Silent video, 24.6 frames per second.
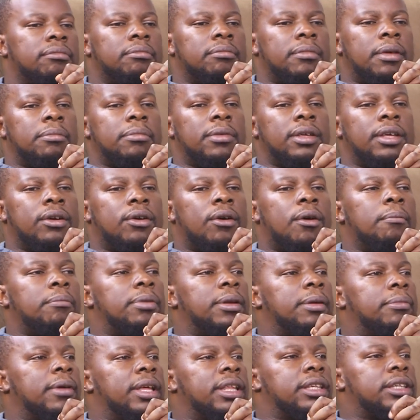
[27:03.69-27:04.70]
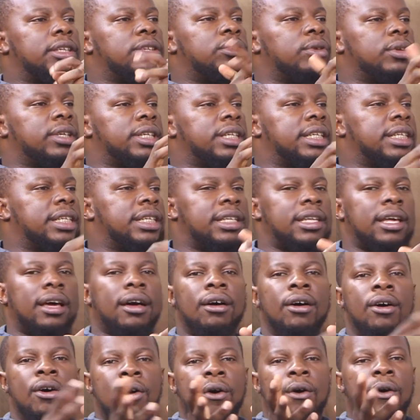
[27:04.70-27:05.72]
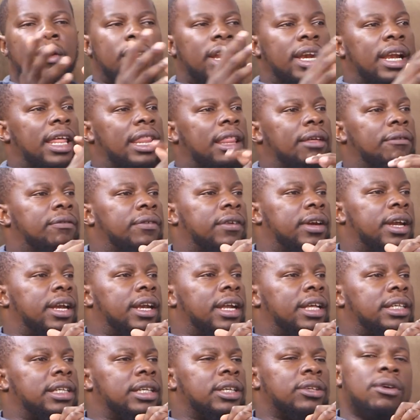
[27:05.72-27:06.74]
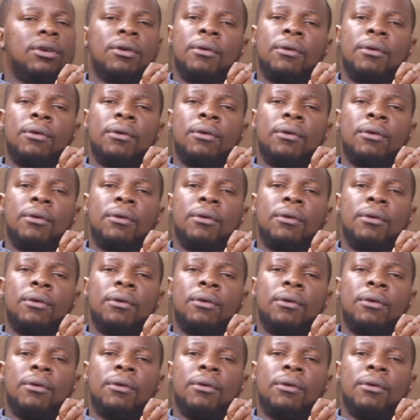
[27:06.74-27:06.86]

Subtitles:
maybe compliments your sister or another friend and says,